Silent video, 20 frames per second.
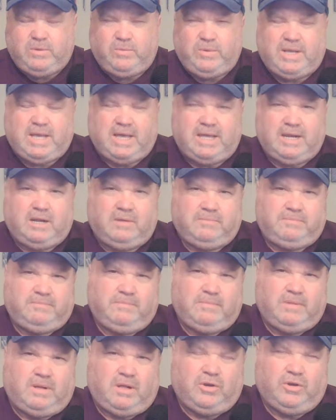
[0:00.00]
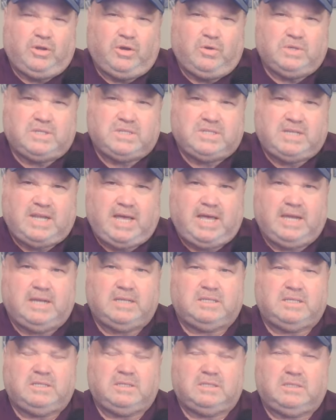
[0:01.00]
we kind of all know his
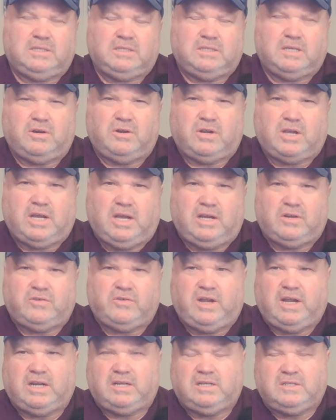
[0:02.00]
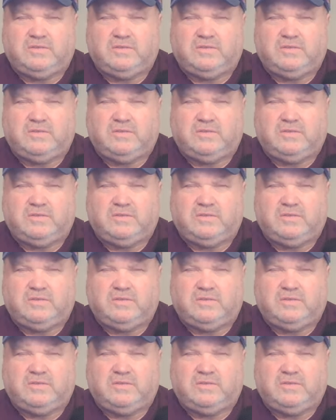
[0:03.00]
status. He's he's under contract.